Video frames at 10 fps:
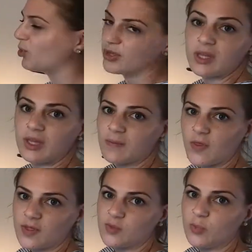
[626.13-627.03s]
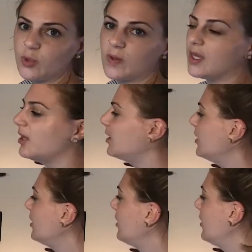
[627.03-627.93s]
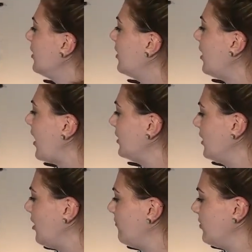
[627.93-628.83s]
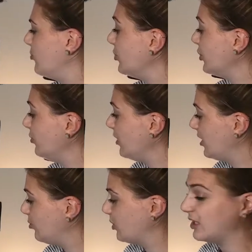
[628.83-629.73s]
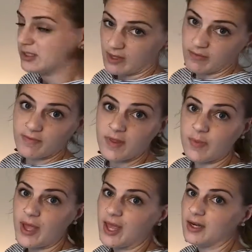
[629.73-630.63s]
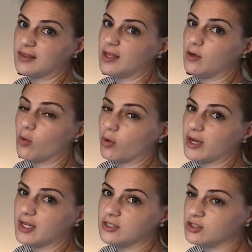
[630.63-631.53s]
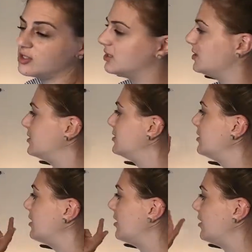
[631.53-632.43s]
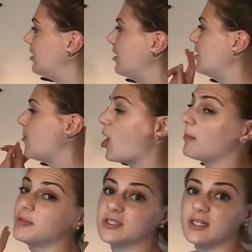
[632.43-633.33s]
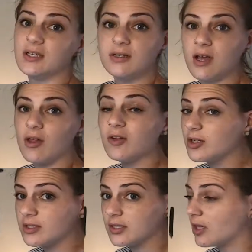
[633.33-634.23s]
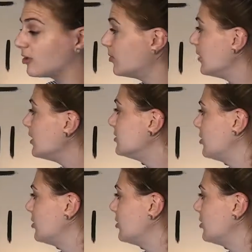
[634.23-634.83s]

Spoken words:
more thing about this buoy, I love the blue that it plays off of the bed, and then orange is the opposite color on the color wheel.